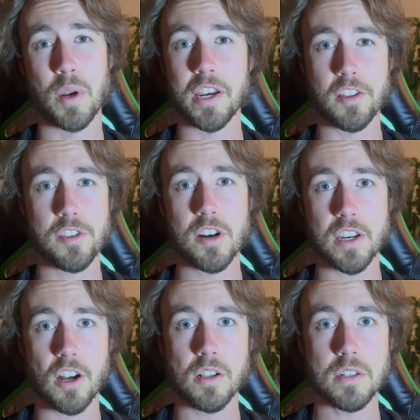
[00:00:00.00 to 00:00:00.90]
$20 to
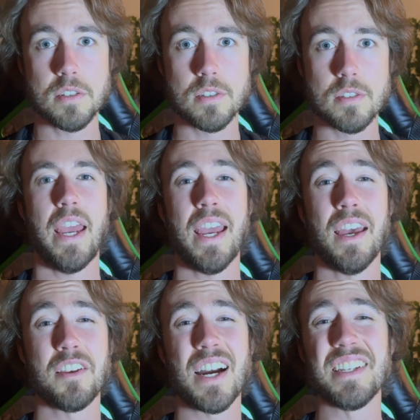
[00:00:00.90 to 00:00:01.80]
$30.
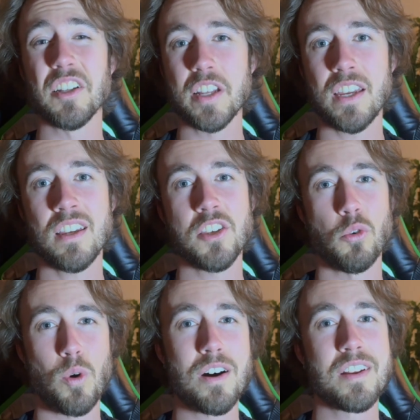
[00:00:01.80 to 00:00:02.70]
And ideally,
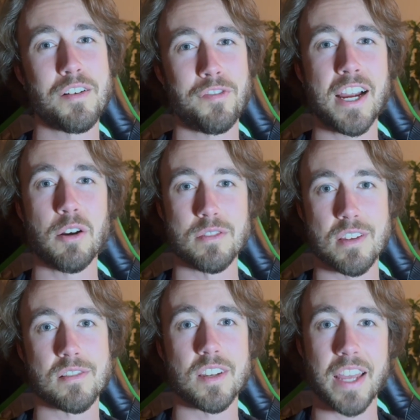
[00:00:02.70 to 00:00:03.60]
you'll want a
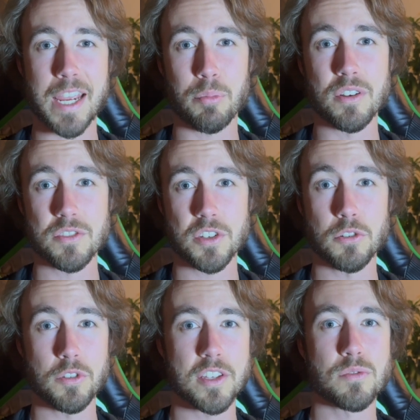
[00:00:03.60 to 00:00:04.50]
fire-resistant apron too.
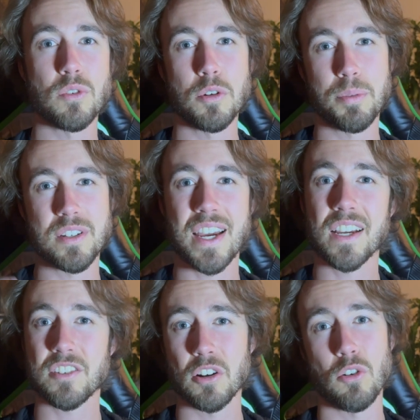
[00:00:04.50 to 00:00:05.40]
This will
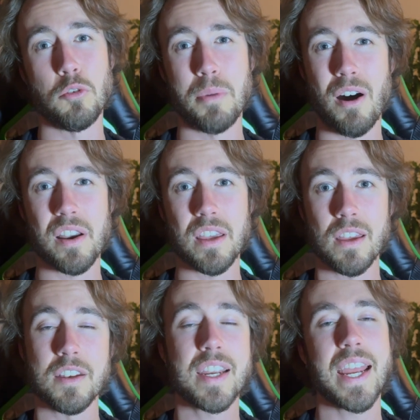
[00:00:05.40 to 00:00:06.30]
protect your whole body
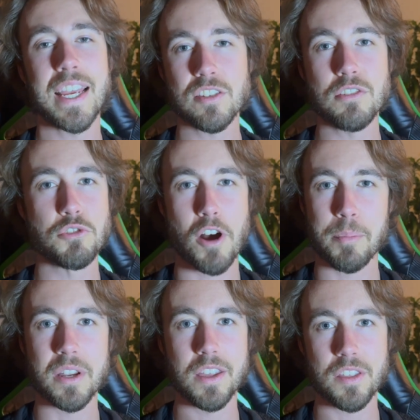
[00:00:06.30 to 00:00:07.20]
in case you drop
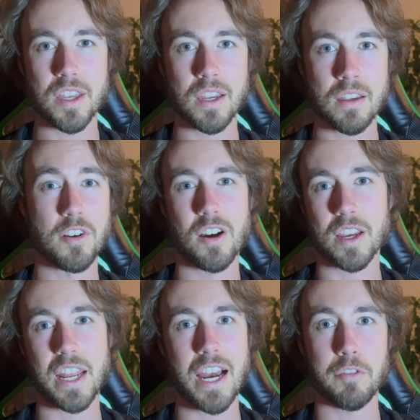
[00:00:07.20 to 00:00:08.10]
anything. You're not
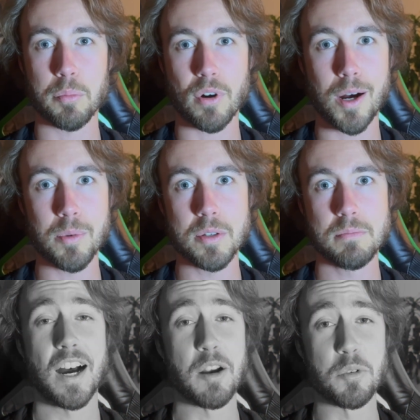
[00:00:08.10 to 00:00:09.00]
going to have a problem.
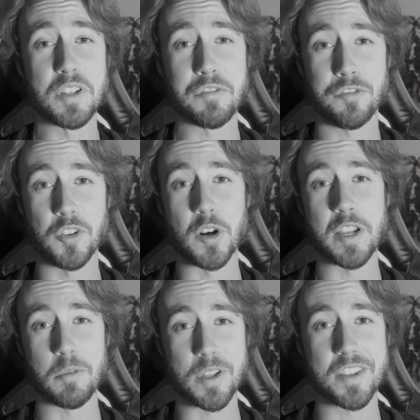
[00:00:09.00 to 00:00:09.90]
I really
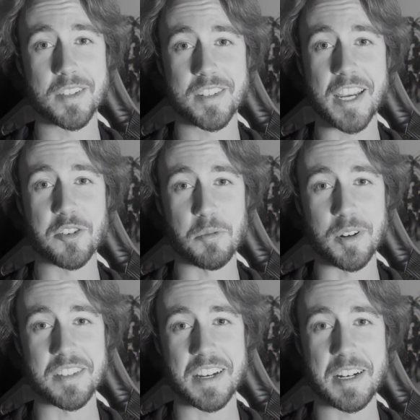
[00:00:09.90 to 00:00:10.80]
flirted with this danger
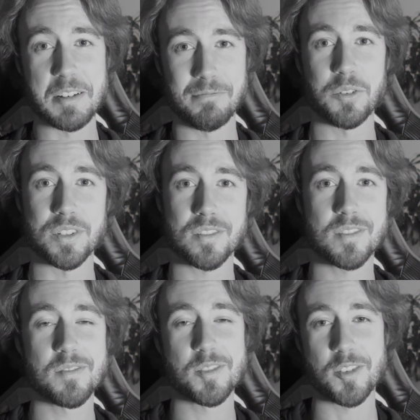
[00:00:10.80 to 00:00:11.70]
one time. I
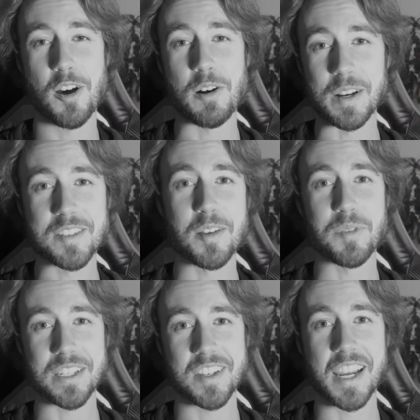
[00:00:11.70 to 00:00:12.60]
was soldering
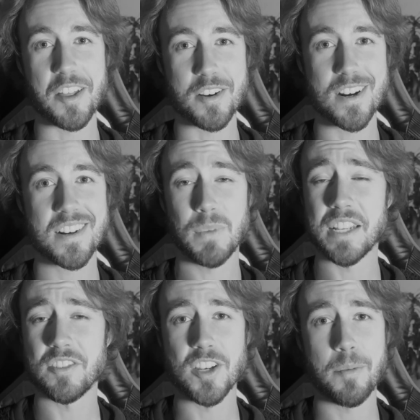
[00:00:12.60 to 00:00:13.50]
something together. My
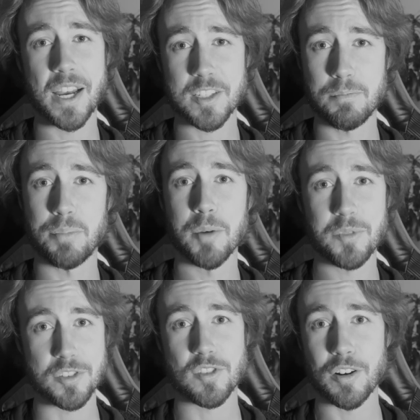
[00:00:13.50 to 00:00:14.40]
dumbass bumped
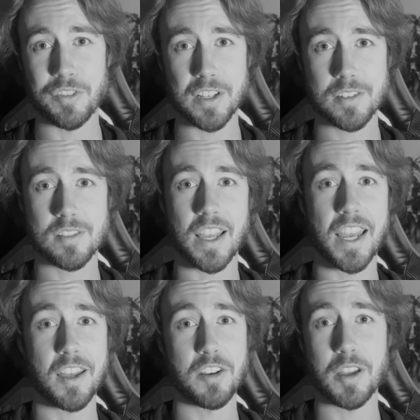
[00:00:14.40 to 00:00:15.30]
the surface and